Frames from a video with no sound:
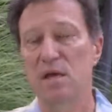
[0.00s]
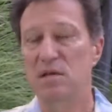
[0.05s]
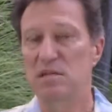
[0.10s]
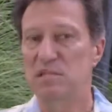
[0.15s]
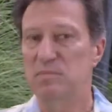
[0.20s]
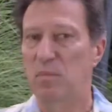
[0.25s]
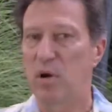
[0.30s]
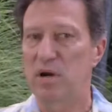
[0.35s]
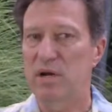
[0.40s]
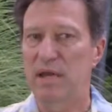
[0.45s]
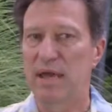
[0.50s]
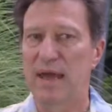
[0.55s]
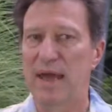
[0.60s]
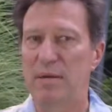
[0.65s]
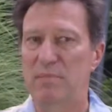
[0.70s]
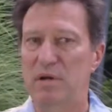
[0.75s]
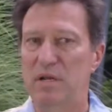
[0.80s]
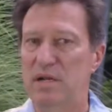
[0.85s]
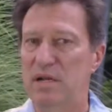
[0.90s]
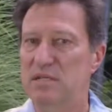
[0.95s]

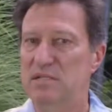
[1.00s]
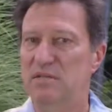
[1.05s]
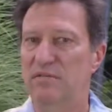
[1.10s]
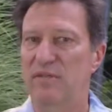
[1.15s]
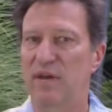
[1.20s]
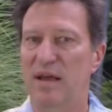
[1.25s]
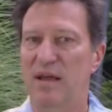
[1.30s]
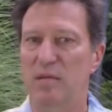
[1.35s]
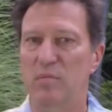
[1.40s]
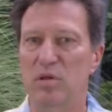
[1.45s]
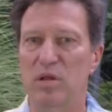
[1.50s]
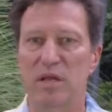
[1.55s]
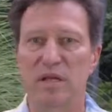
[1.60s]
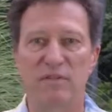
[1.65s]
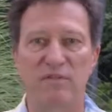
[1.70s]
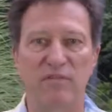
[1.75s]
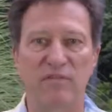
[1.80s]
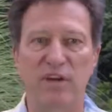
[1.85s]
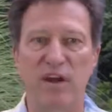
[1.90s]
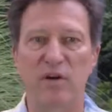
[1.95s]
SmartCabinet is available
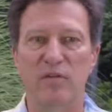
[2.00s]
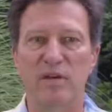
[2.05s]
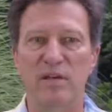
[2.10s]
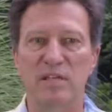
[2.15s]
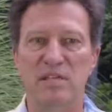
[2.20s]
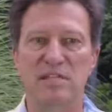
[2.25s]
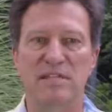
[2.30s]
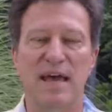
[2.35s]
in various